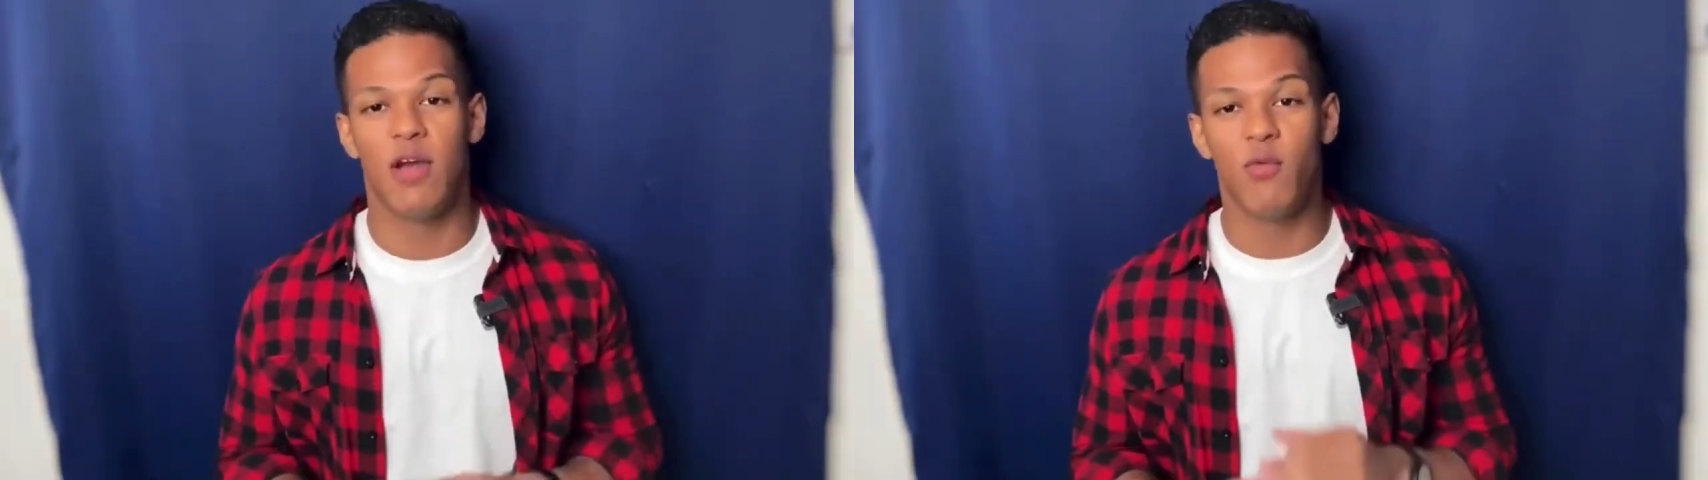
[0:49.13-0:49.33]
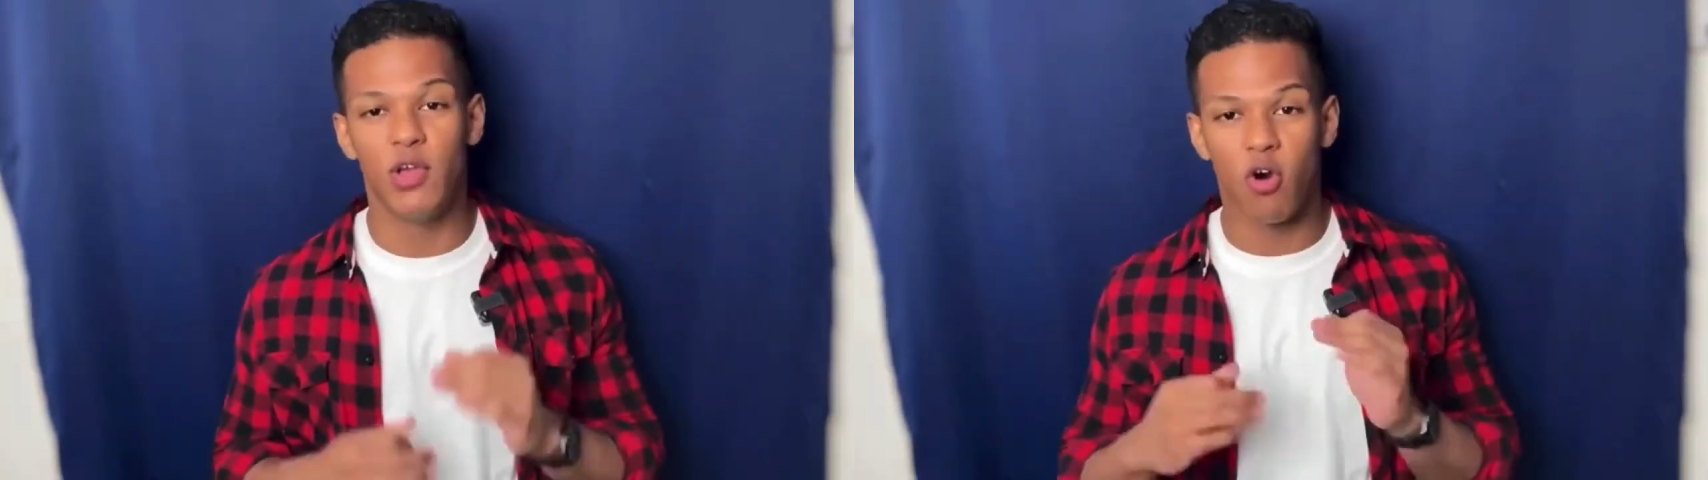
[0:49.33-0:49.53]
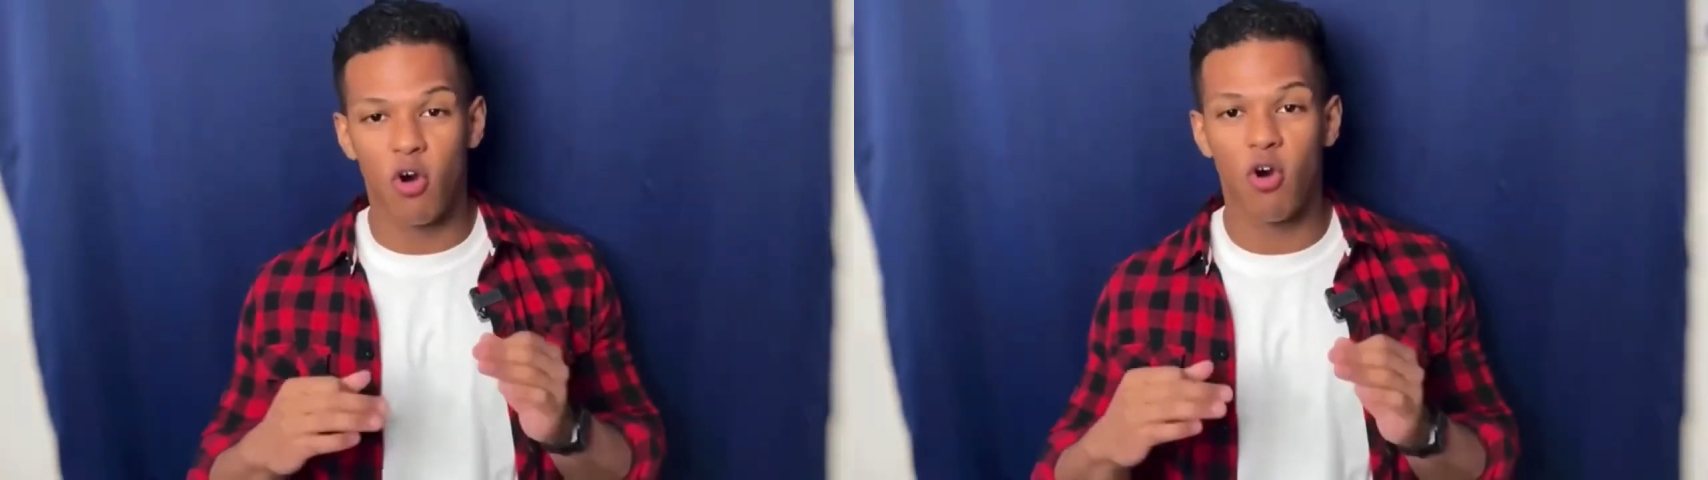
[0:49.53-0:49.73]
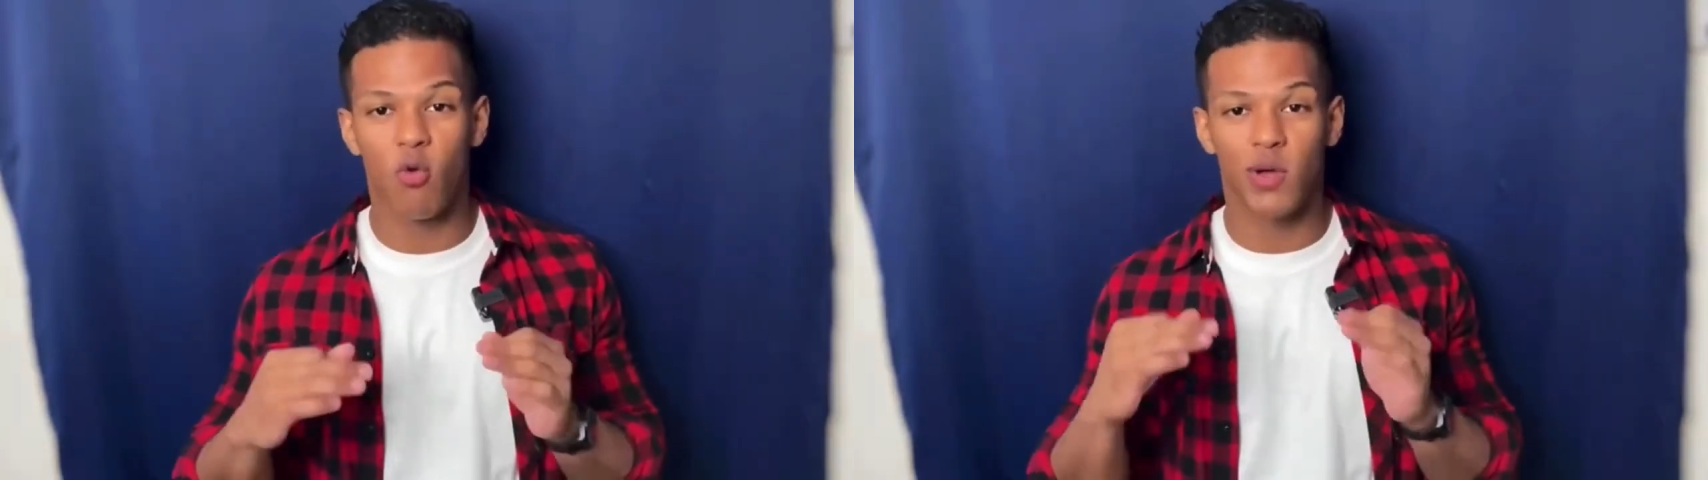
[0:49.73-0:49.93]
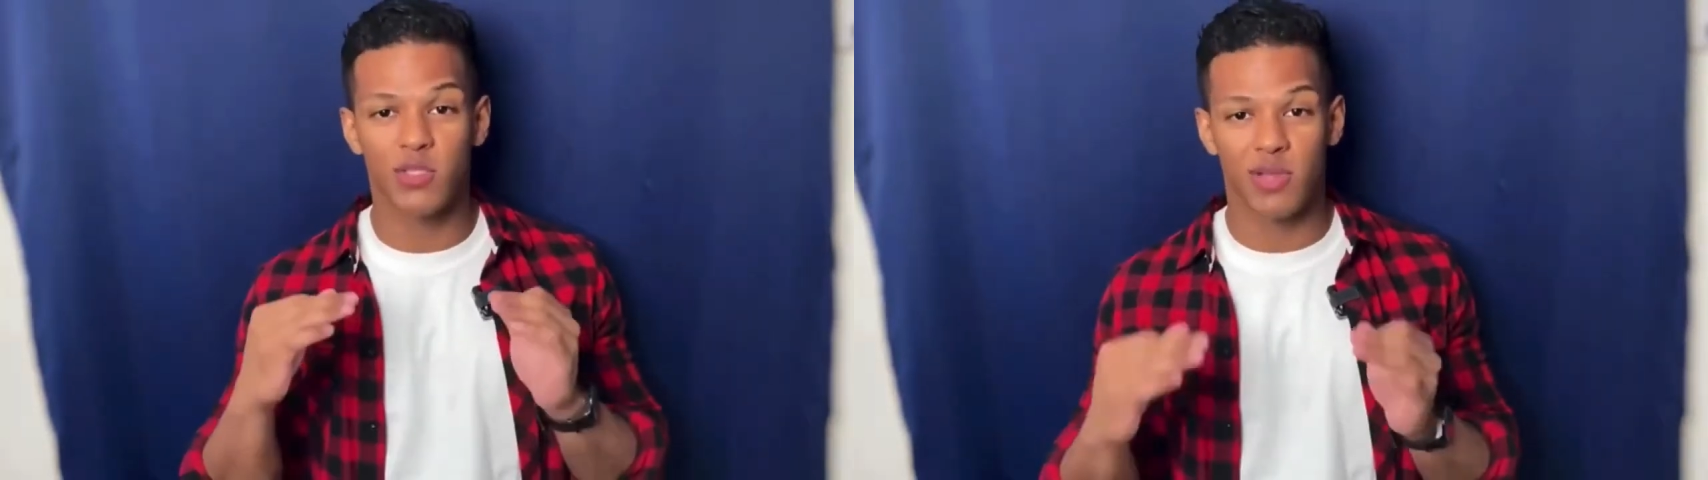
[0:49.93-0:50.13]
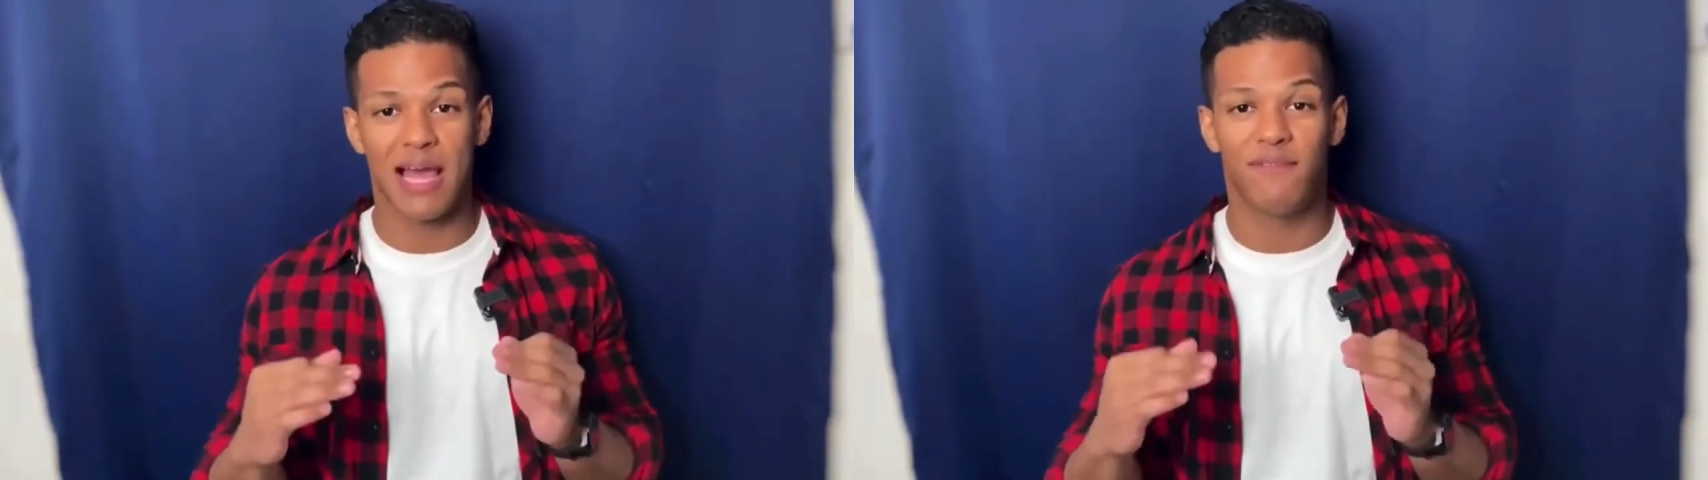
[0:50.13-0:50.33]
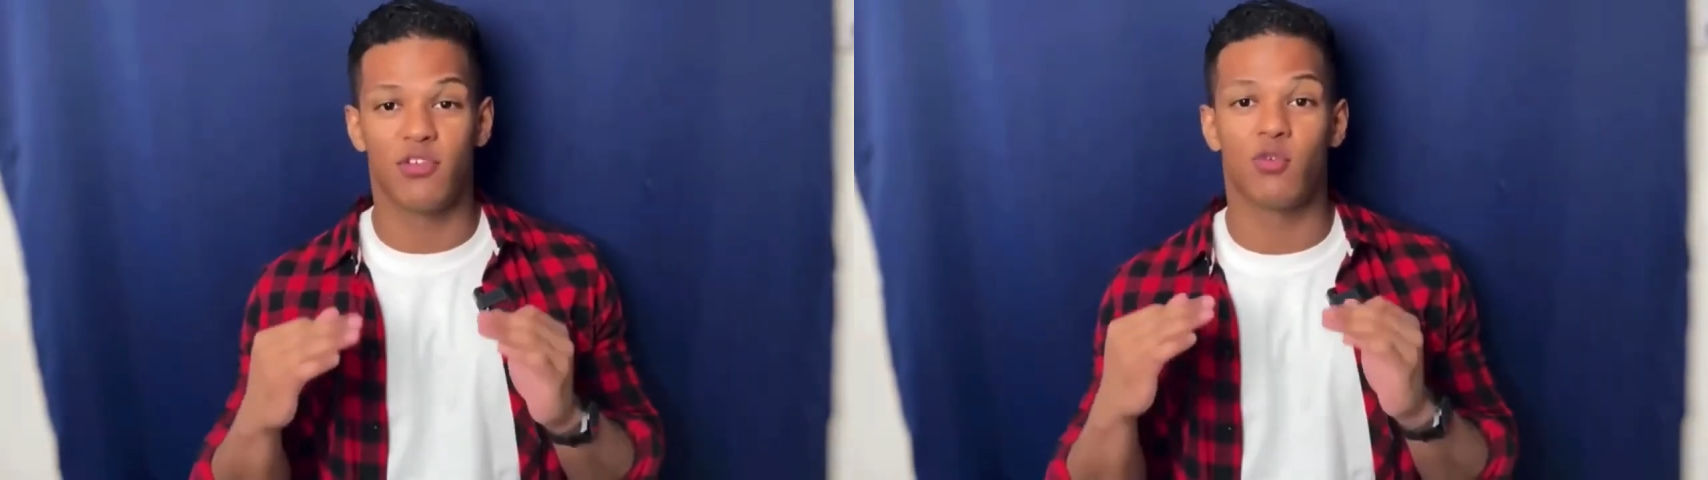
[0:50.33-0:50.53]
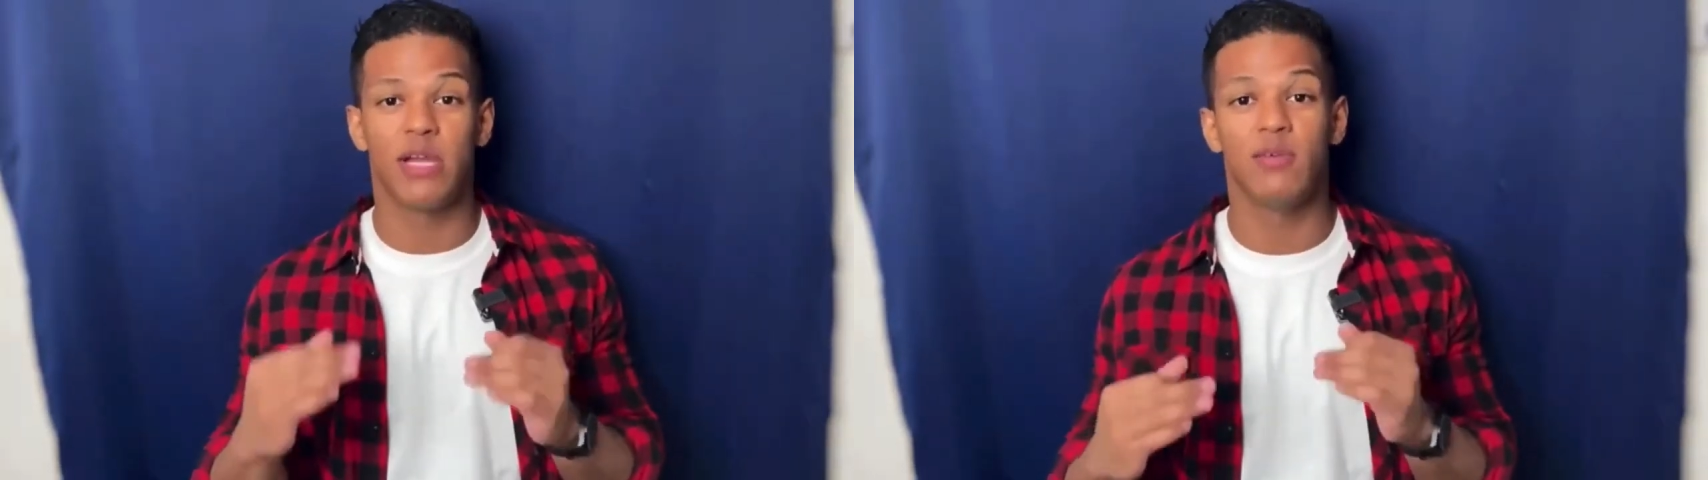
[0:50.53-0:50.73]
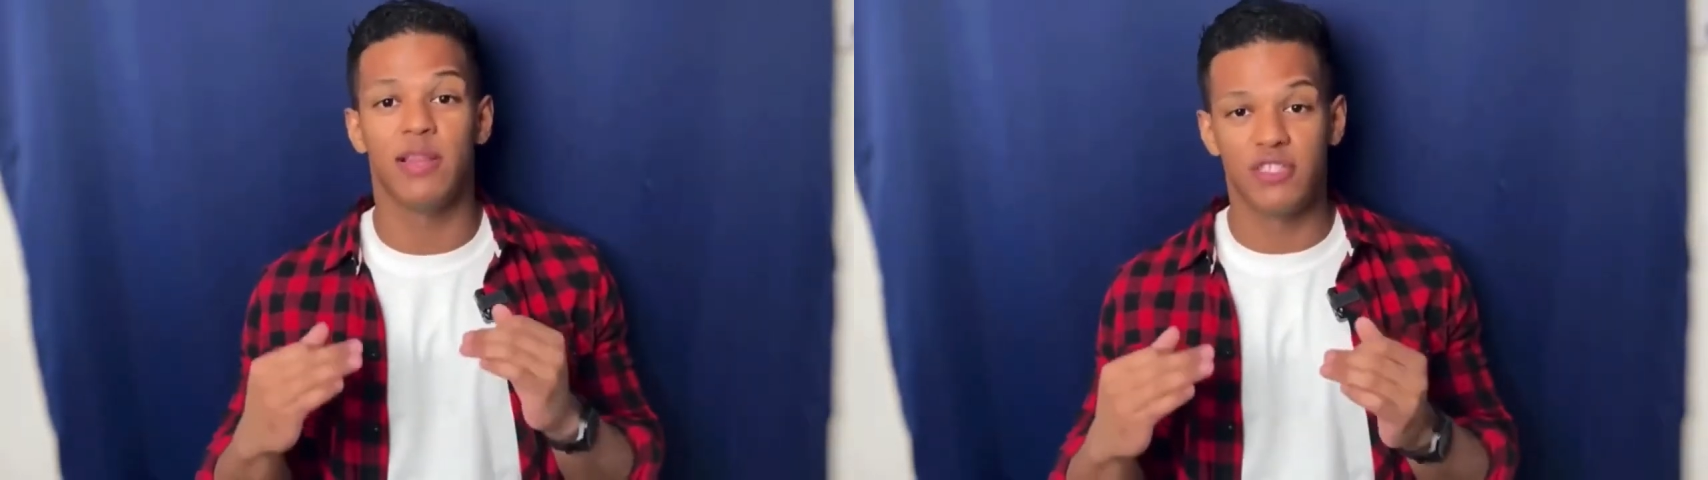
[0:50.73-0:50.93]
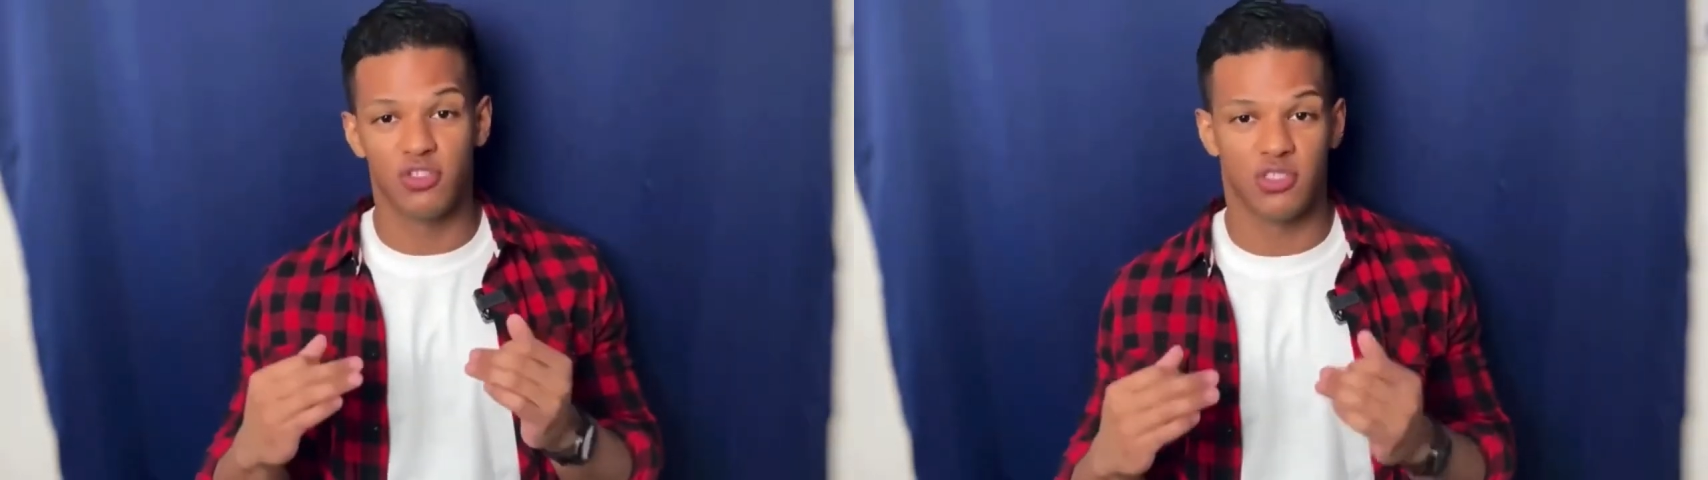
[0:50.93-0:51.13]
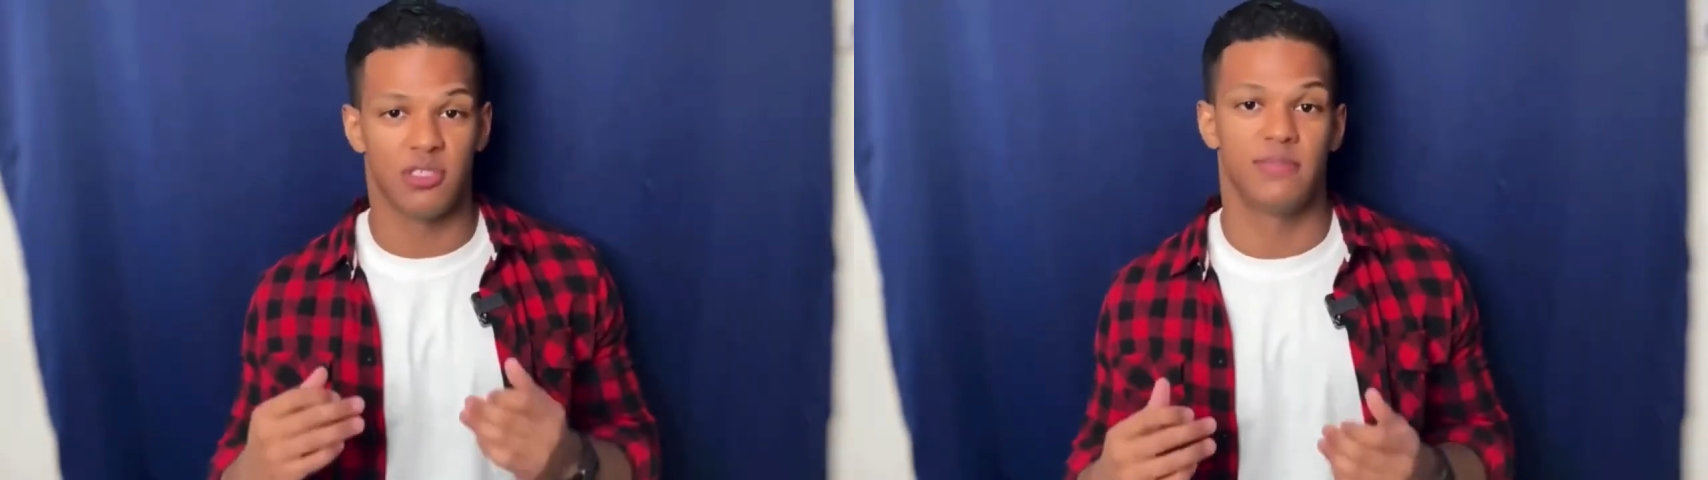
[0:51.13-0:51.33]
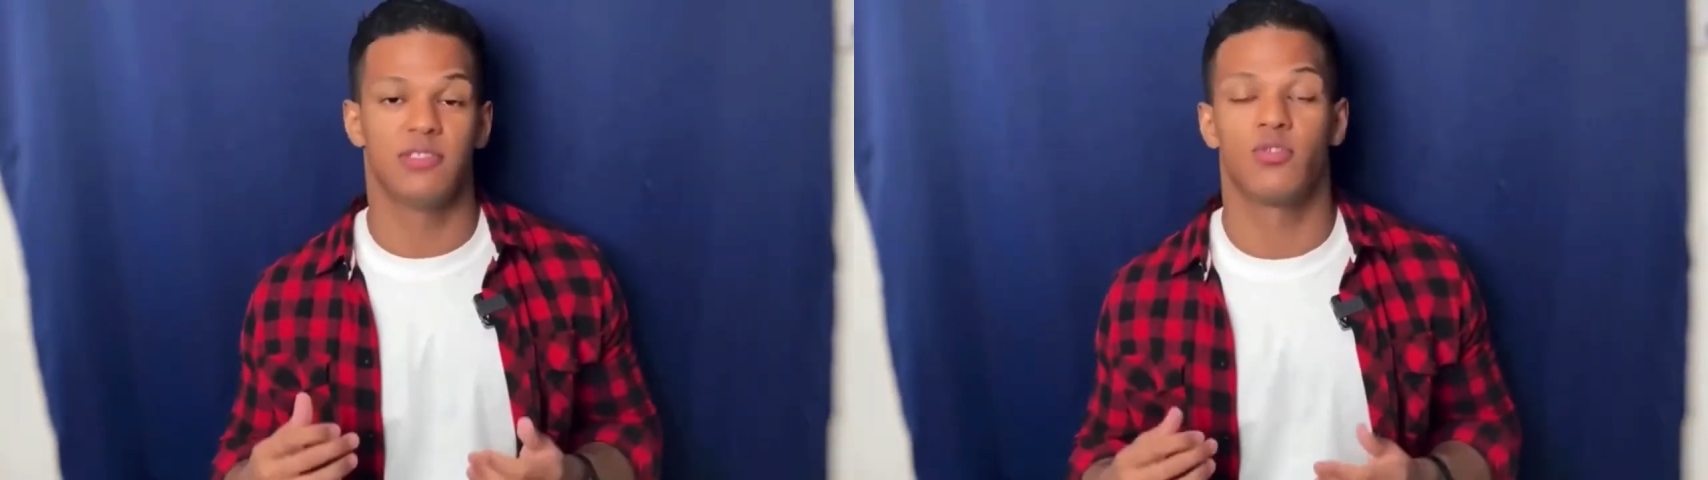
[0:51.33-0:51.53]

We all want to have great relationships